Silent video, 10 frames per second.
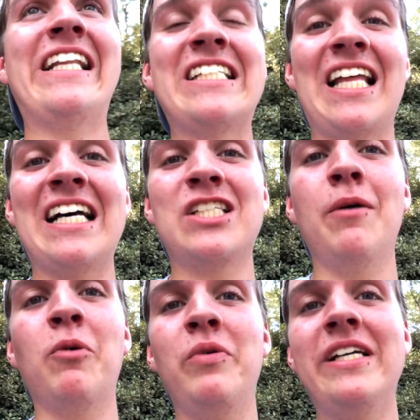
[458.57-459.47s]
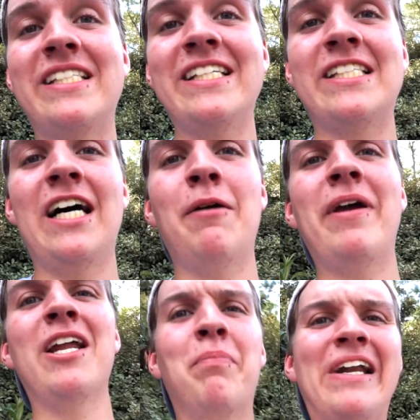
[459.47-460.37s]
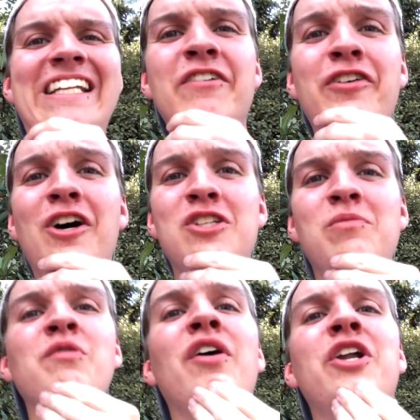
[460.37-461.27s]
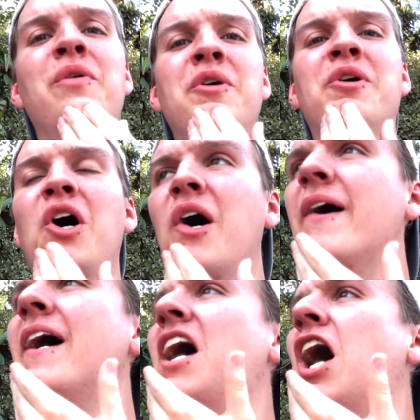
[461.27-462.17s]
these last couple weeks, and it's made it pretty difficult to move on to a new car.